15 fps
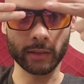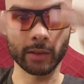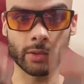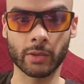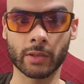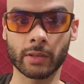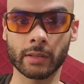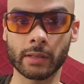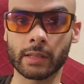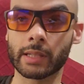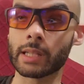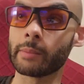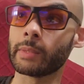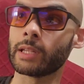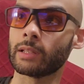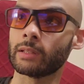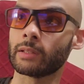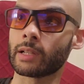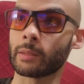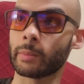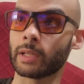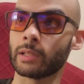so you couldn't see me
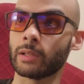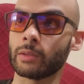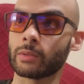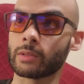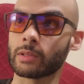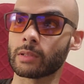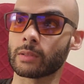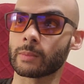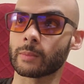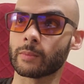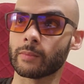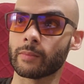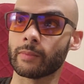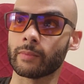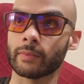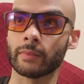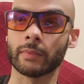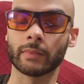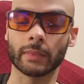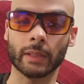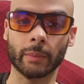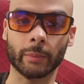look at my notes.
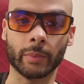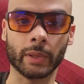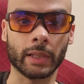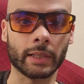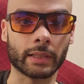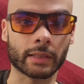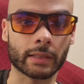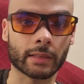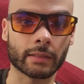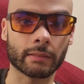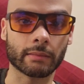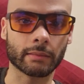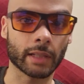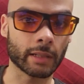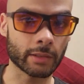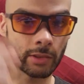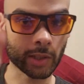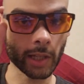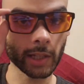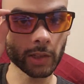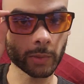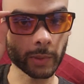But I
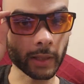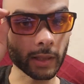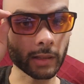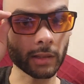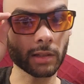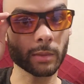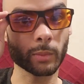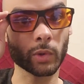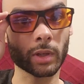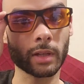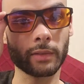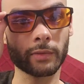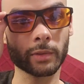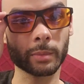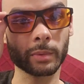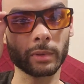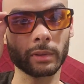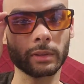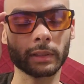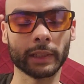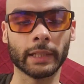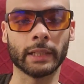changed because these are more
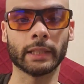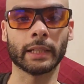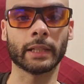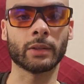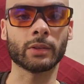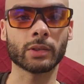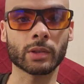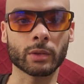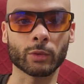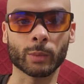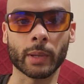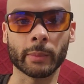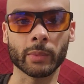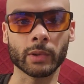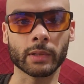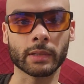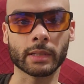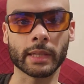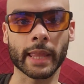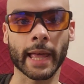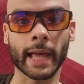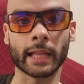comfortable, and I also
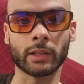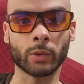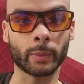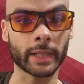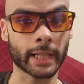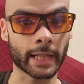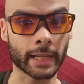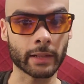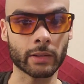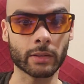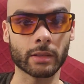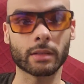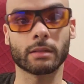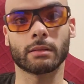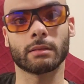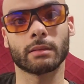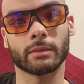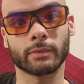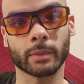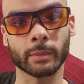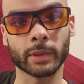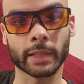remembered that nobody cares
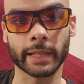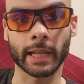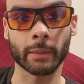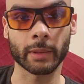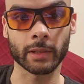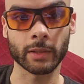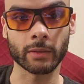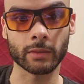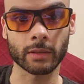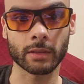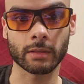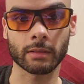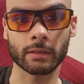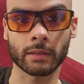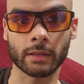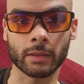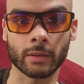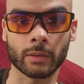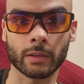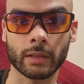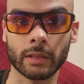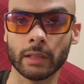if I'm looking at my notes,
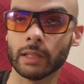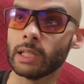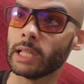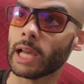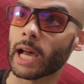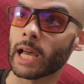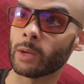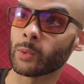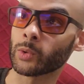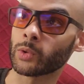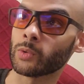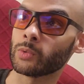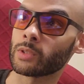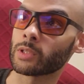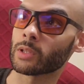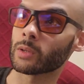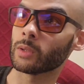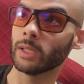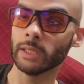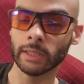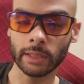so I will do so.